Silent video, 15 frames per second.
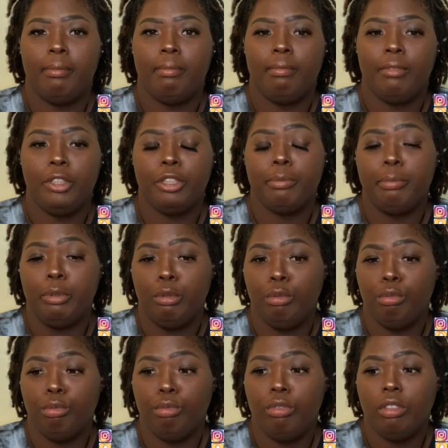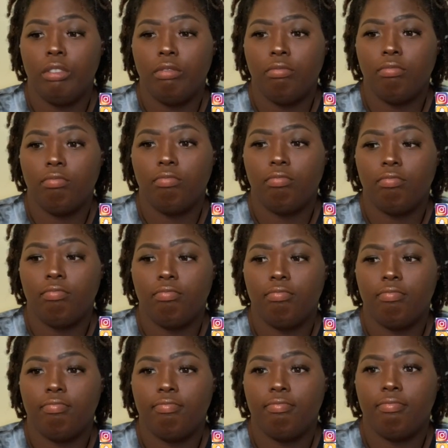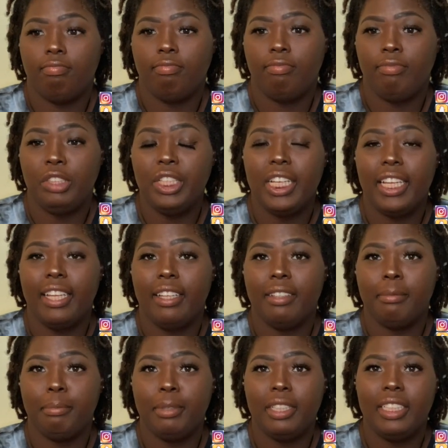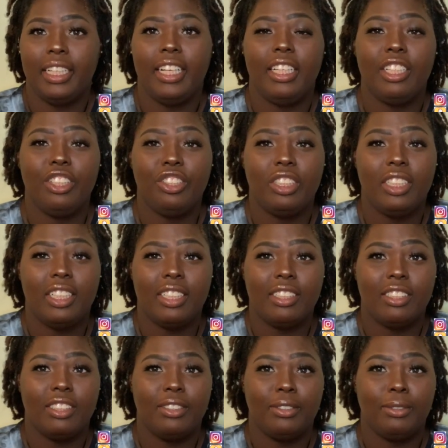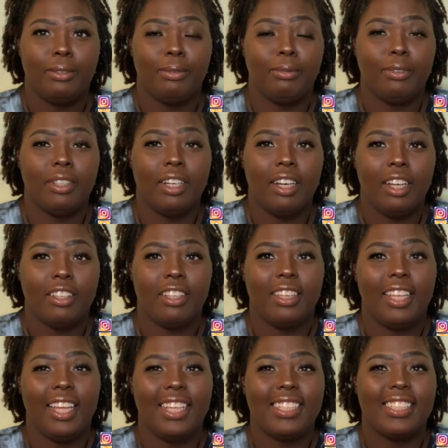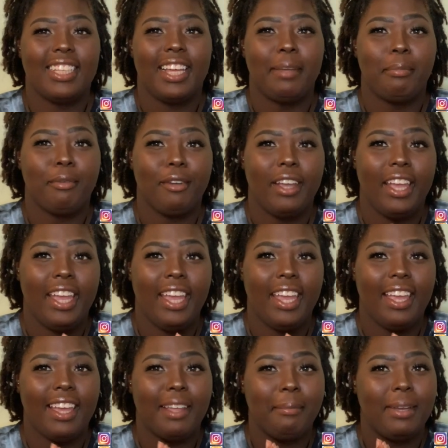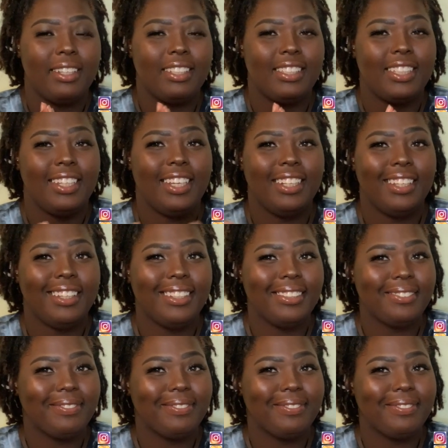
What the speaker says: your mood. You can put that energy into other things like praying and meditating.